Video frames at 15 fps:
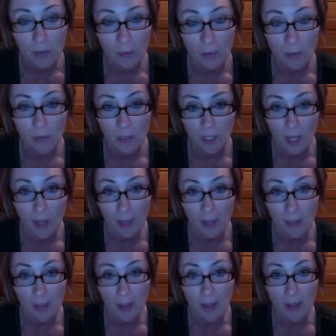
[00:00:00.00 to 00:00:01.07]
with a challenge
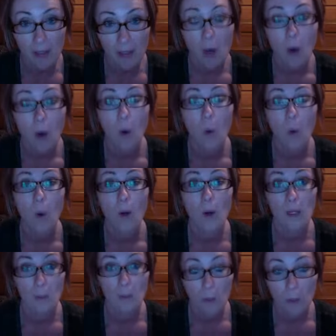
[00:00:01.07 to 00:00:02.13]
pack or
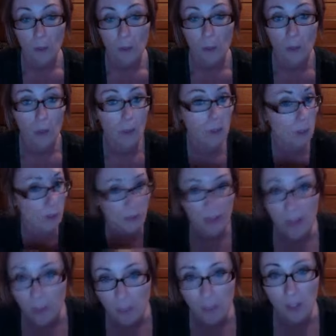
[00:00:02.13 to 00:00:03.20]
enroll a new coach
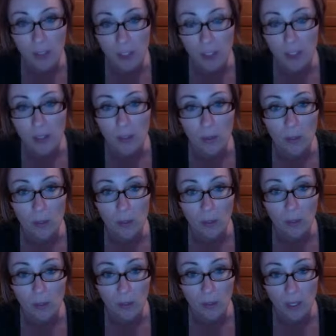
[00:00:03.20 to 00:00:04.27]
without a purchase. So it's only
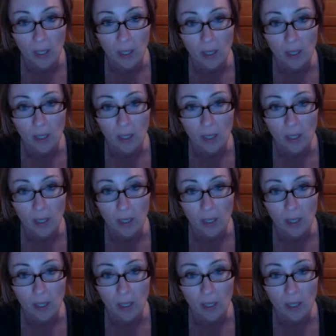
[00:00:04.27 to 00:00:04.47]
$40.